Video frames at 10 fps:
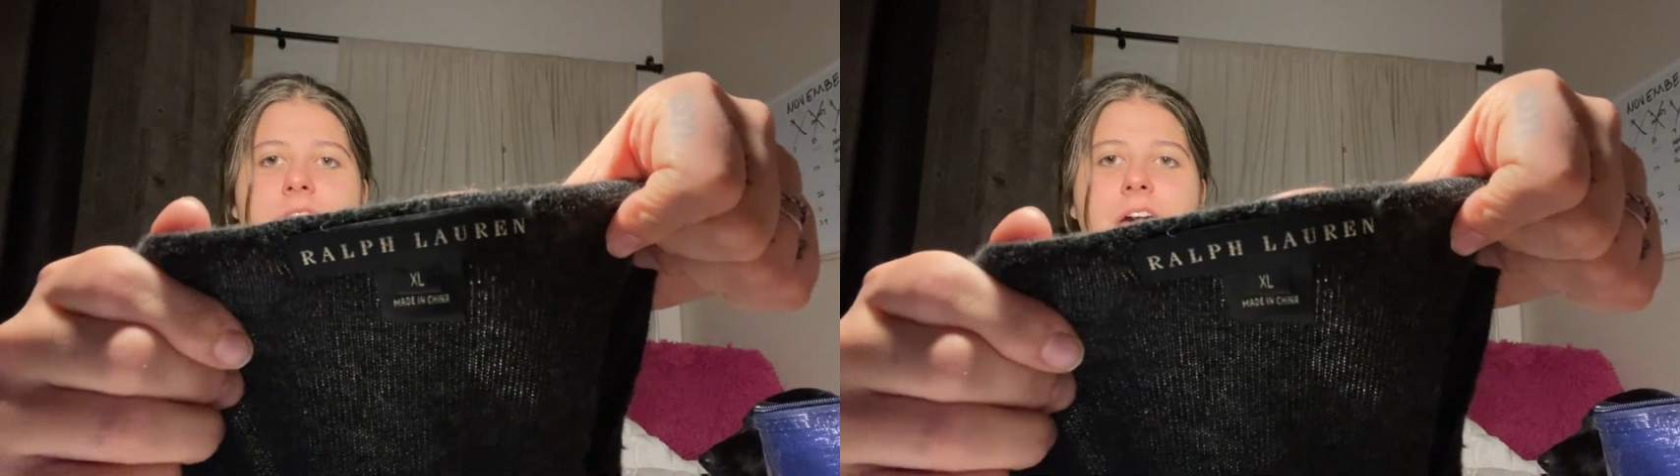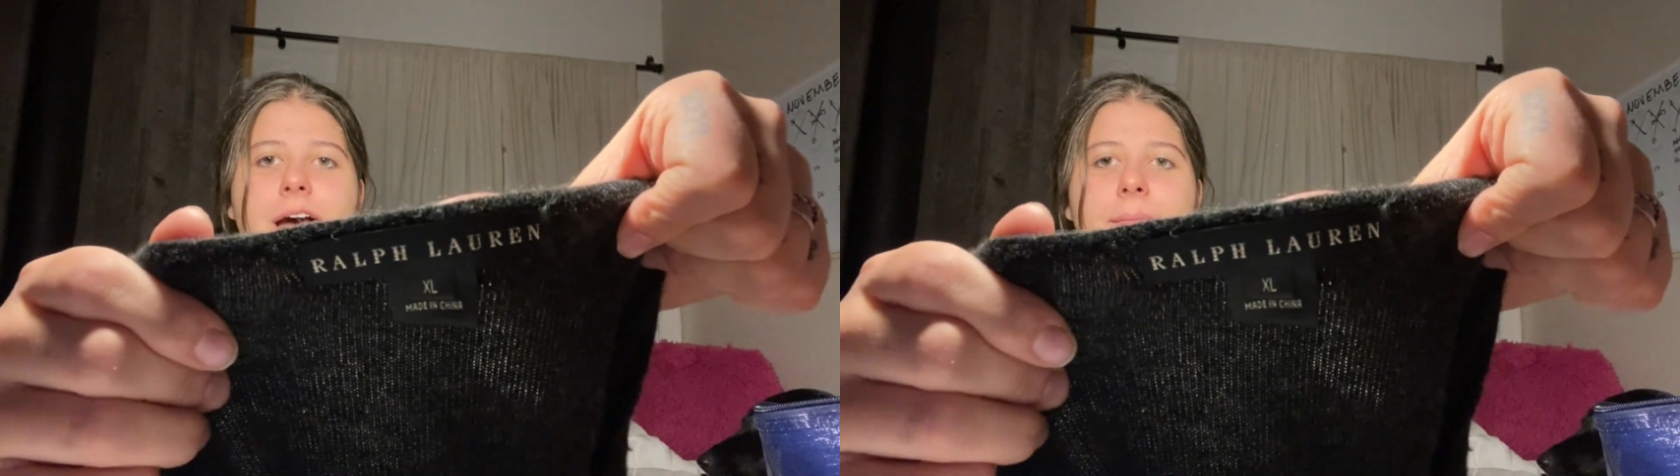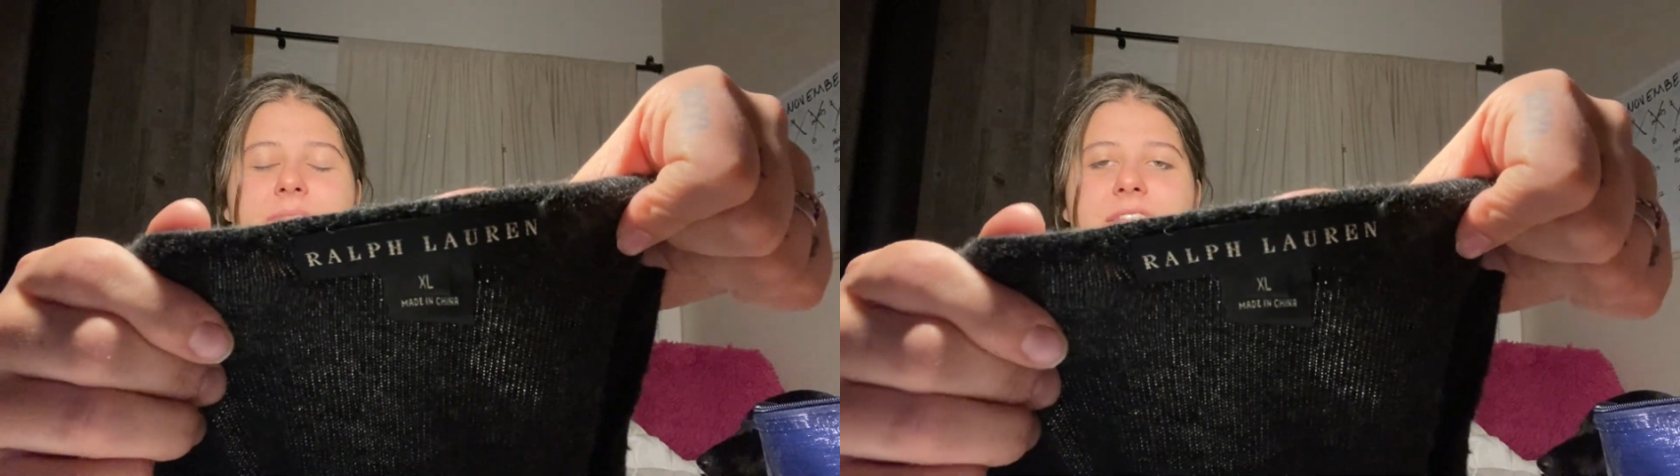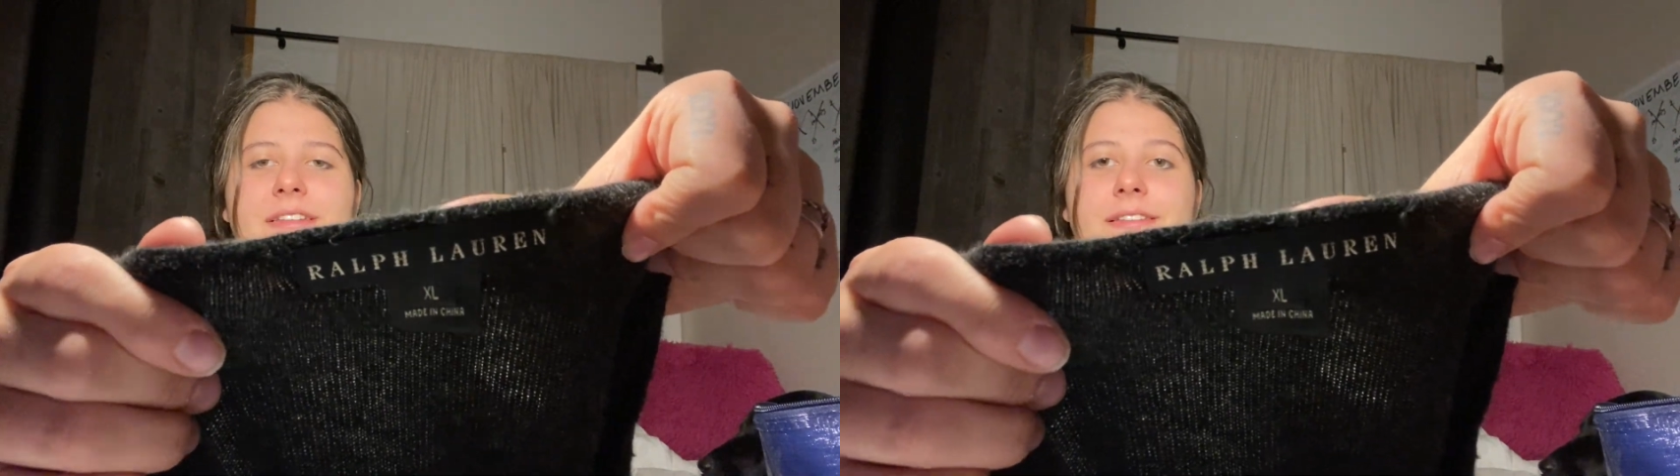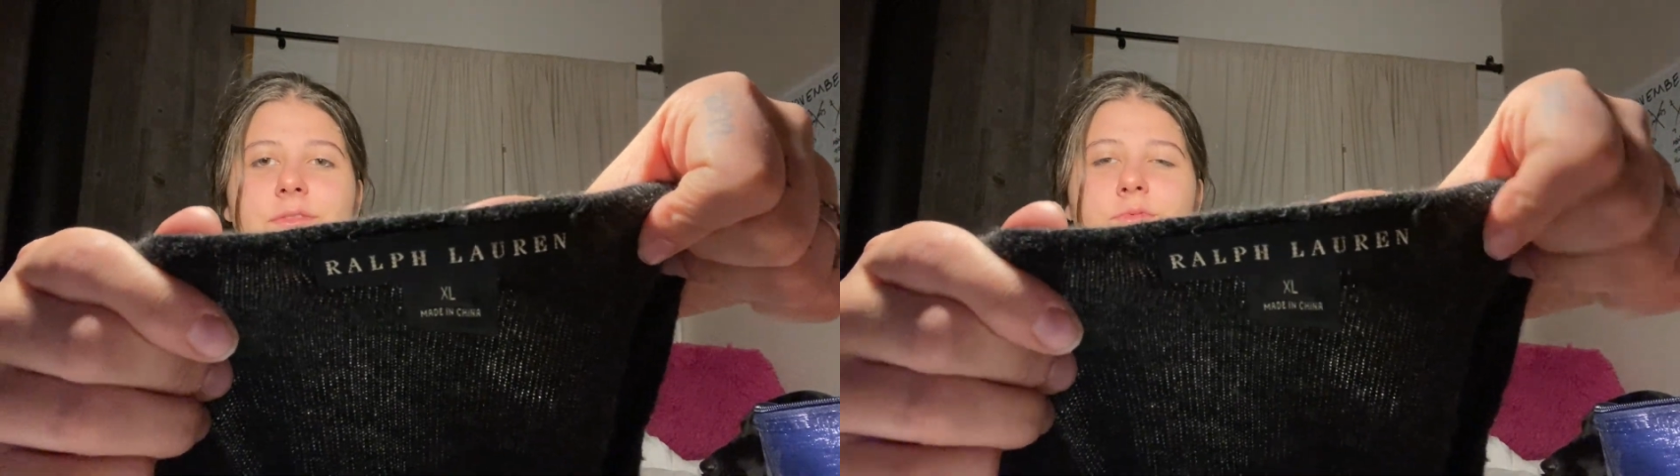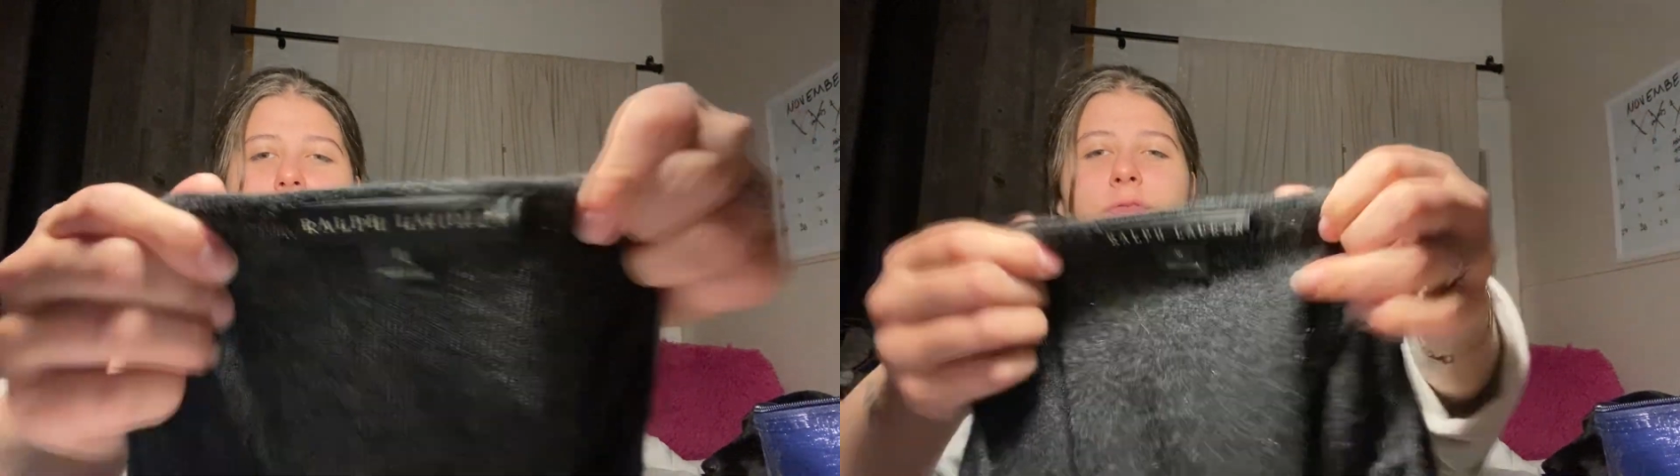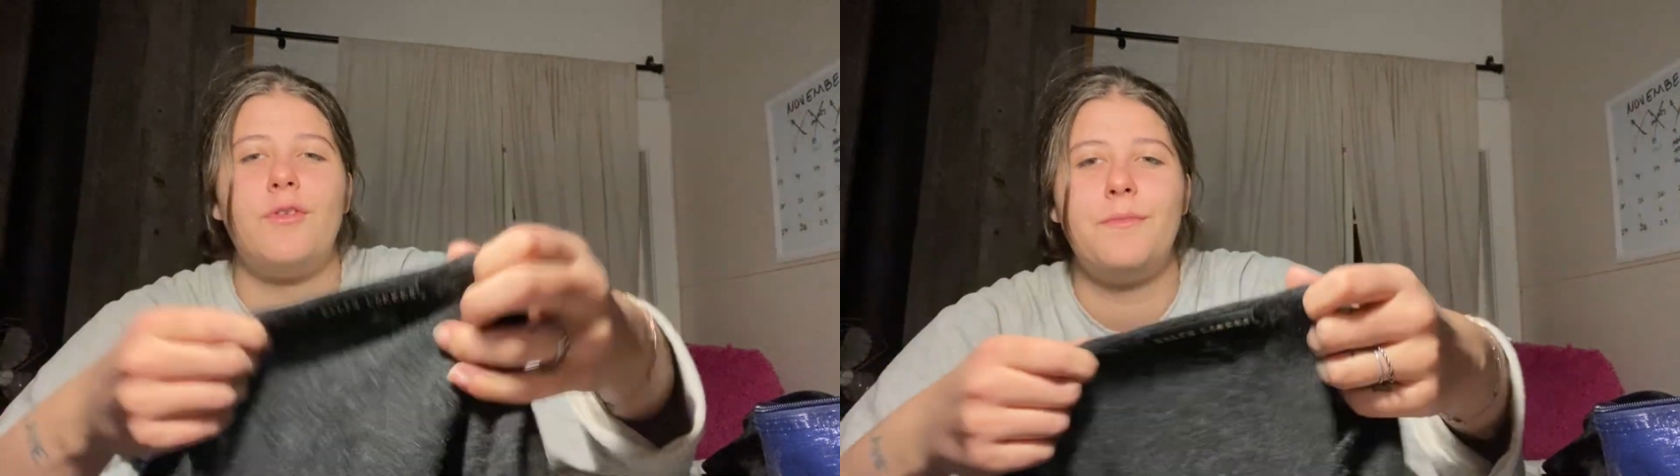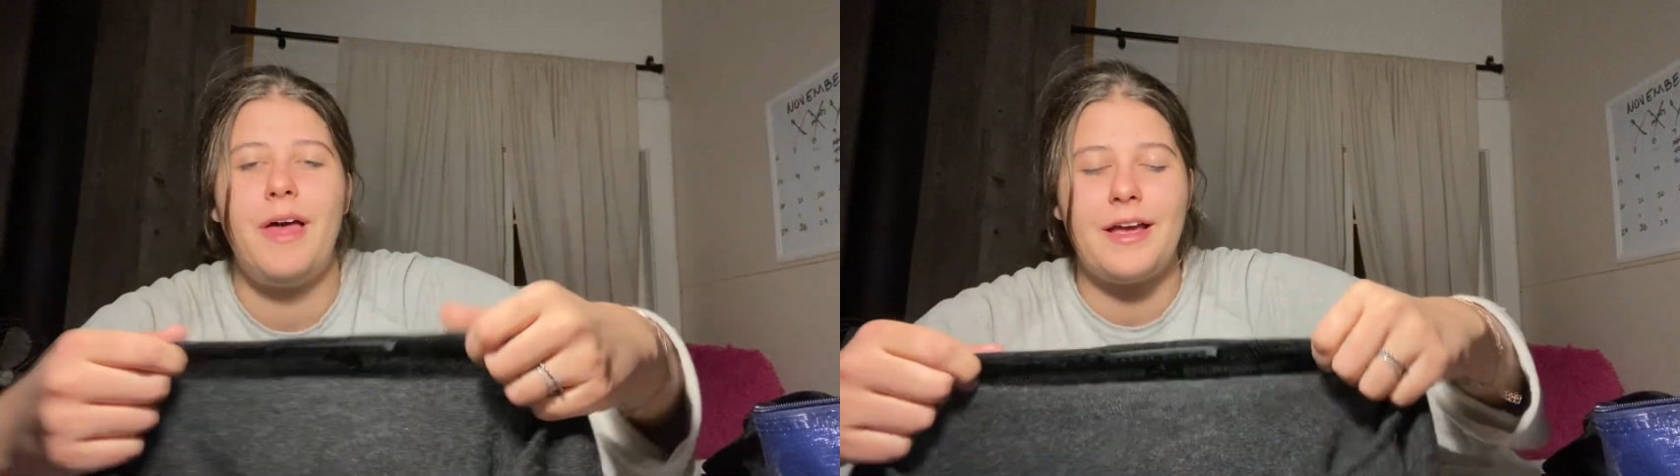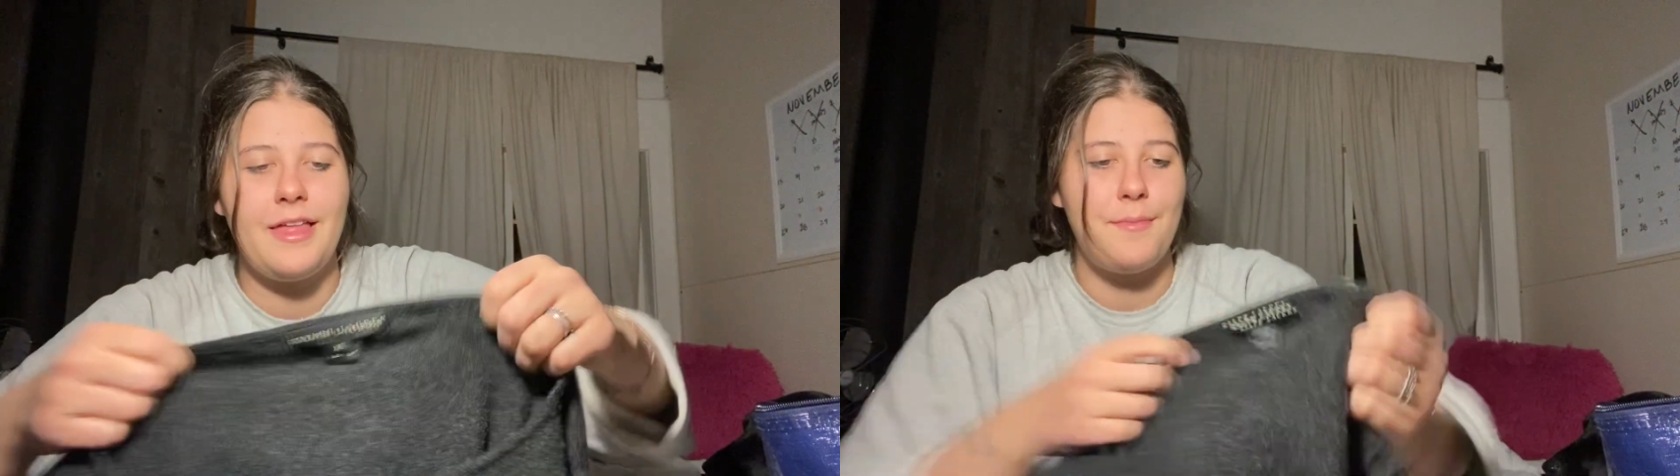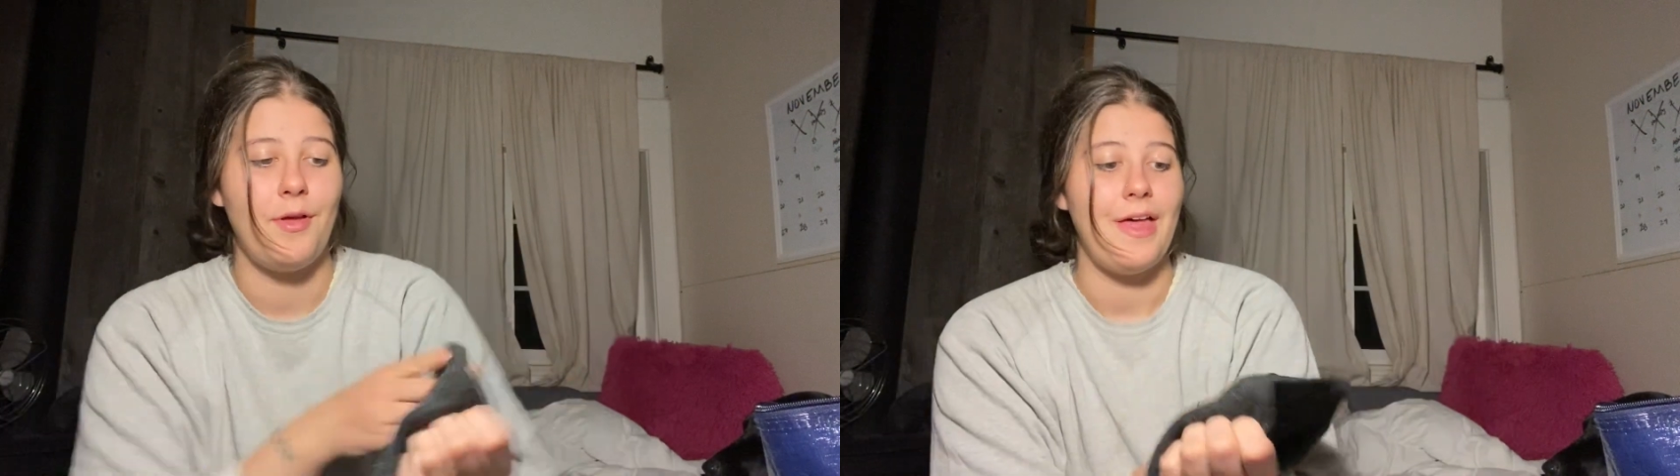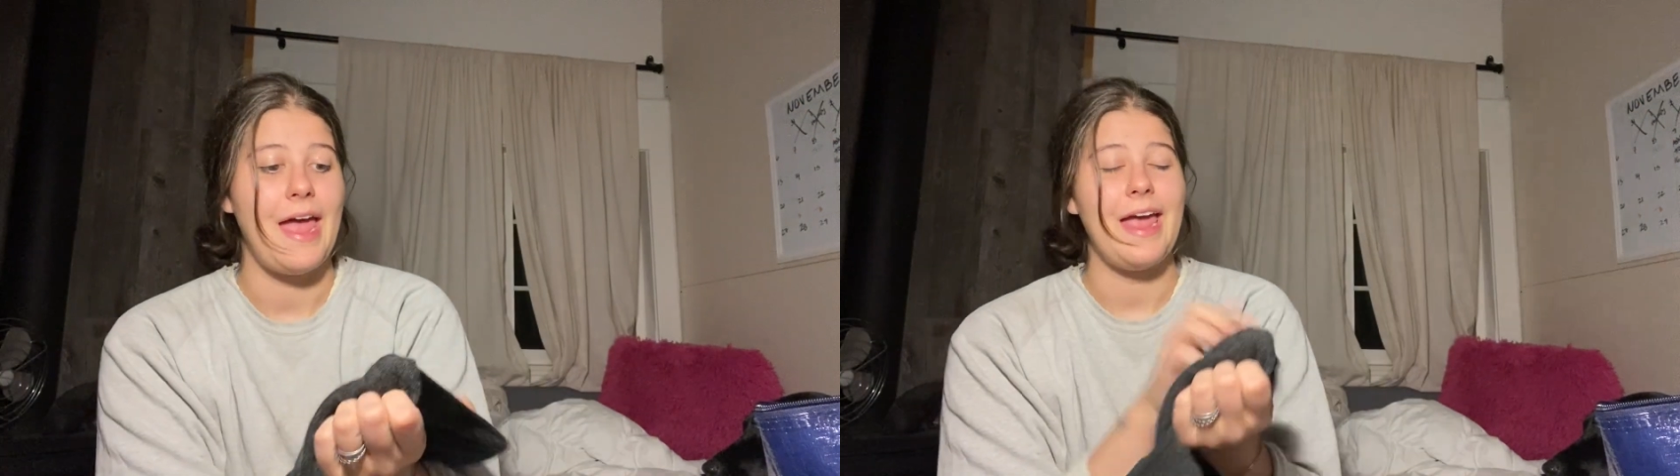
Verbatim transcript: Um, this is Ralph Lauren Black Label,